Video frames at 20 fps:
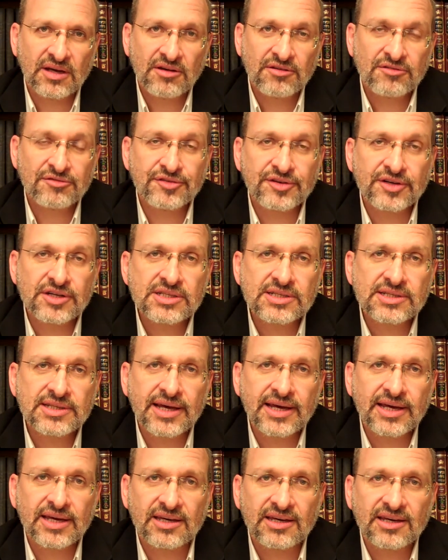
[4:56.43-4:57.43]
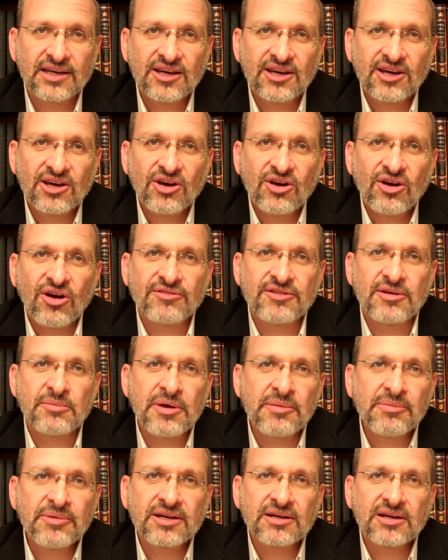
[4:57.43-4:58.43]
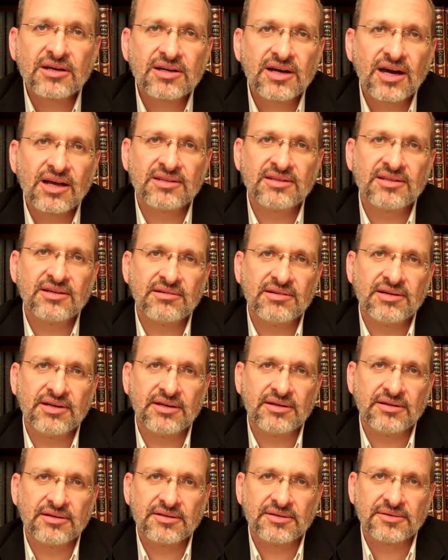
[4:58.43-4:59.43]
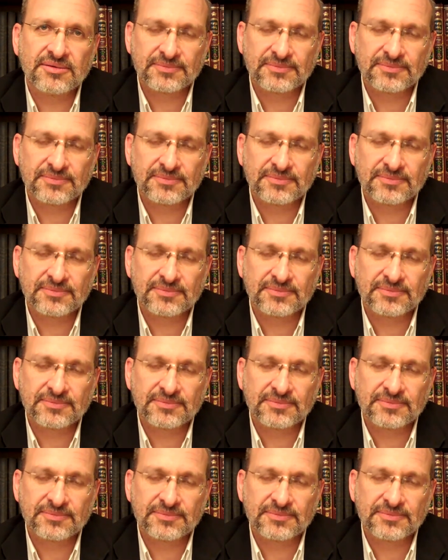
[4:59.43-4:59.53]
first day of the biblical calendar year.